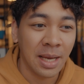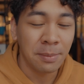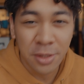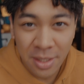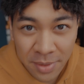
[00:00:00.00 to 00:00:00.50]
I've
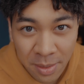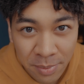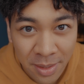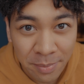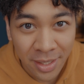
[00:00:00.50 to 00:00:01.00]
been trying to meet up
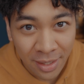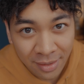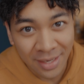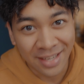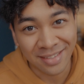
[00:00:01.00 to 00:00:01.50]
with them
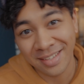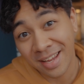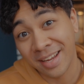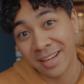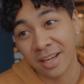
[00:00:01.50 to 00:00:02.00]
again, and
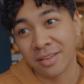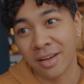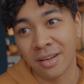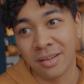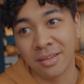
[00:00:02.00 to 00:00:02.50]
today I
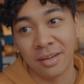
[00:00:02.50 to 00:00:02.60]
thought